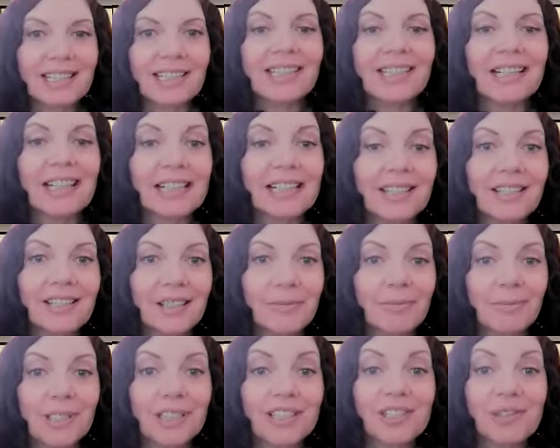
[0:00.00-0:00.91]
it a
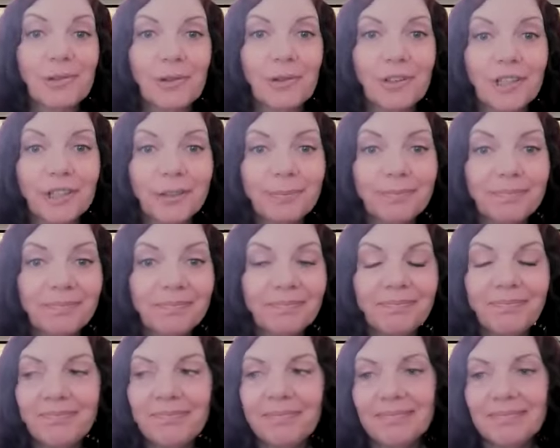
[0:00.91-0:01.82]
sleep disorder.
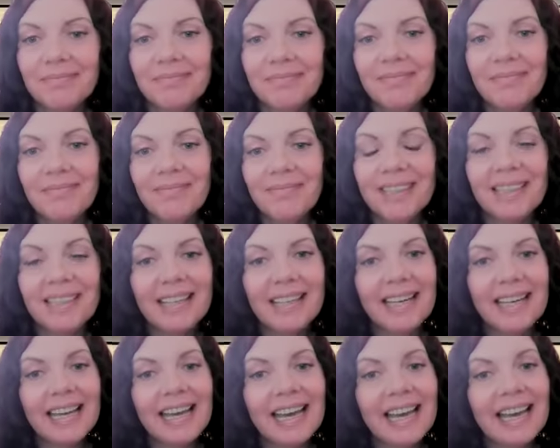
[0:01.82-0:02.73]

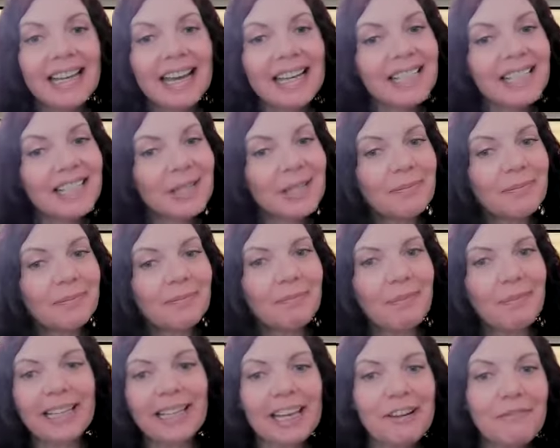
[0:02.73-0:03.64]
And as
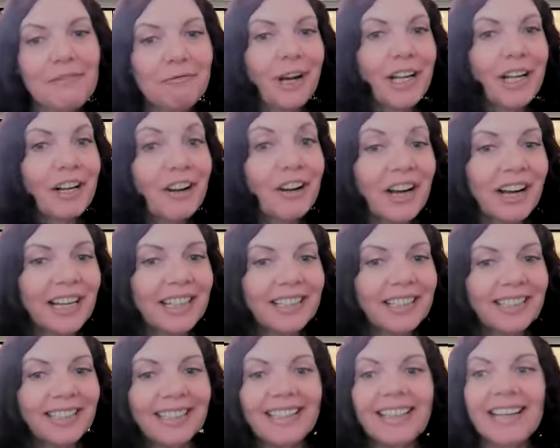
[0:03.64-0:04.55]
my life went
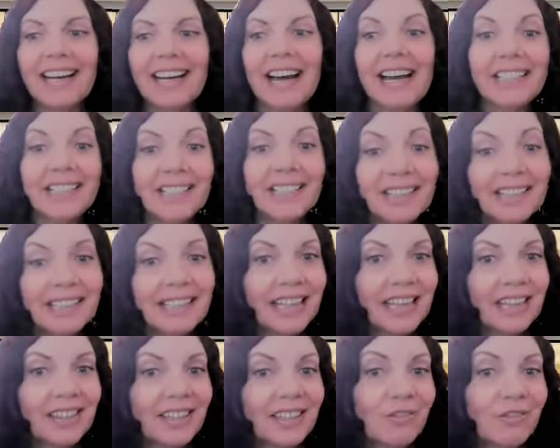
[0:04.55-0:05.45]
on, I didn't